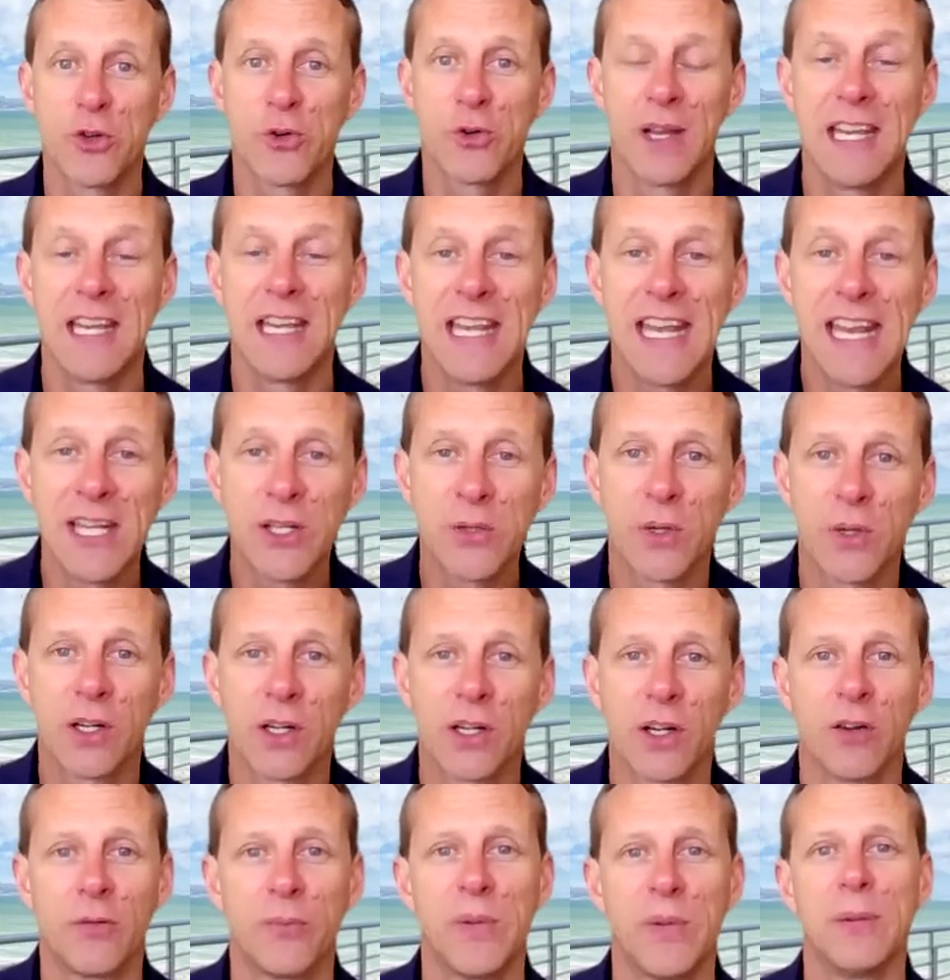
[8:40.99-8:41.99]
to a
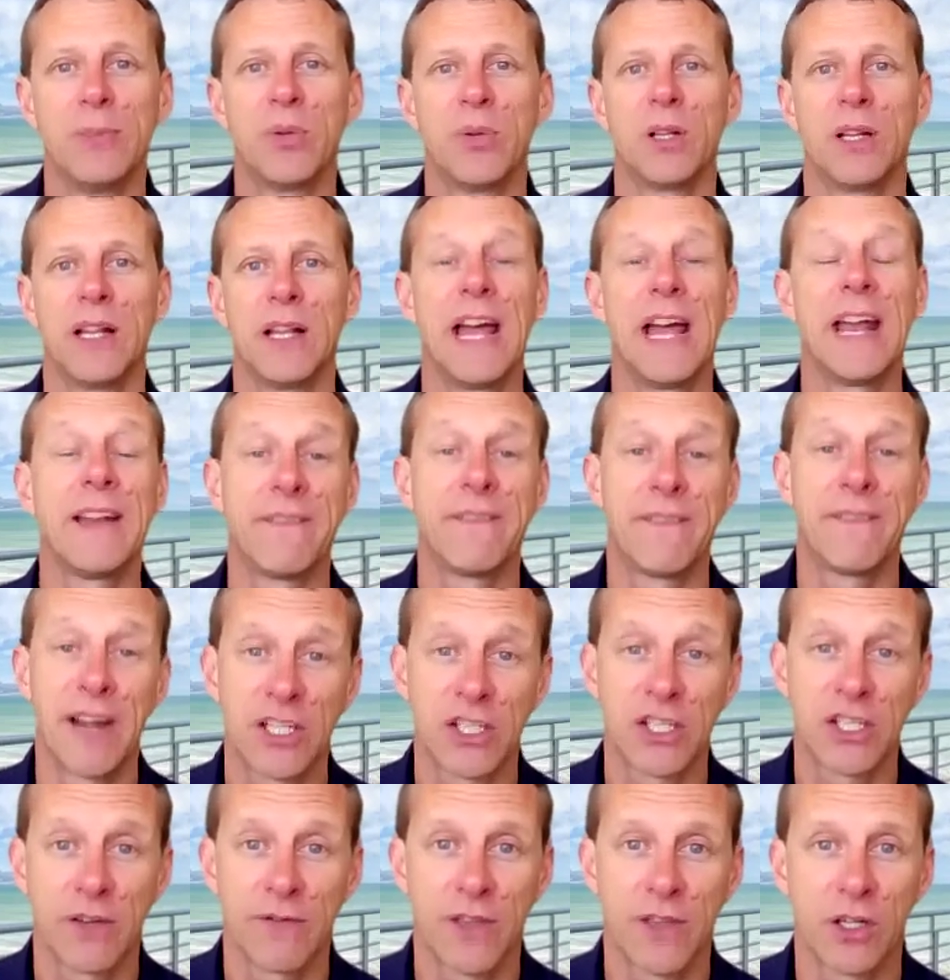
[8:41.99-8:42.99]
network of people at a
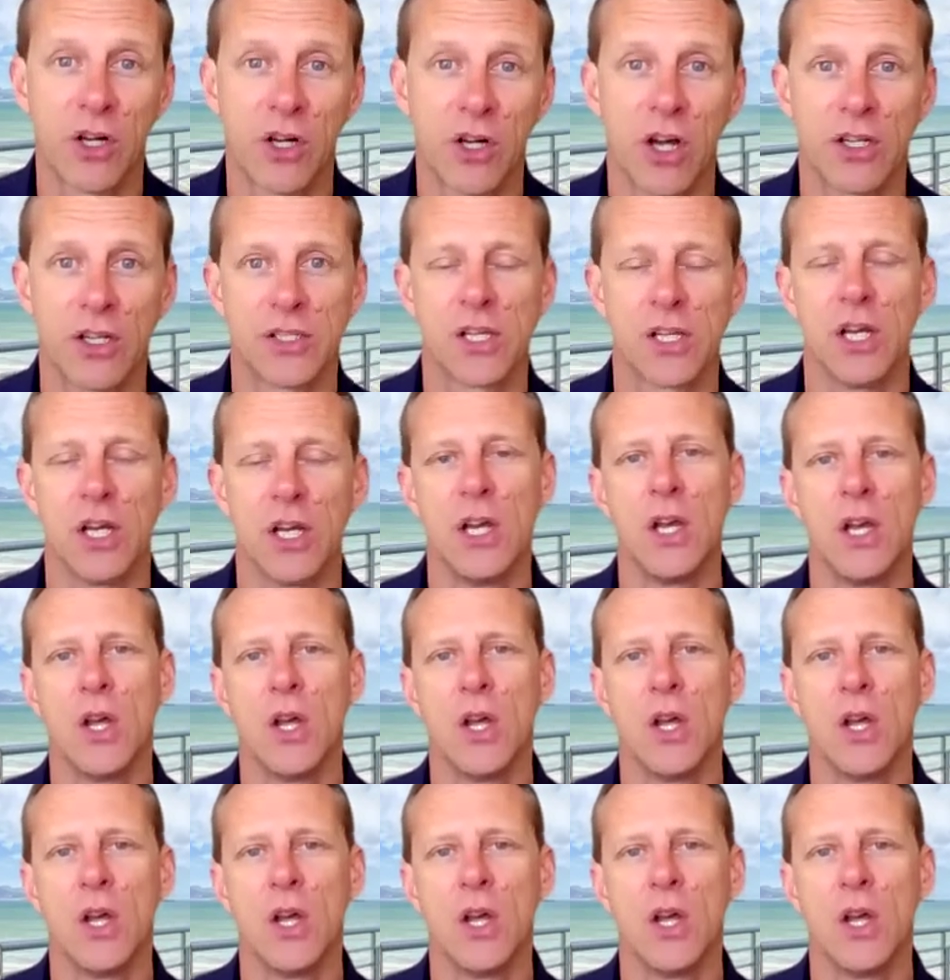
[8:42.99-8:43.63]
fraction of the cost.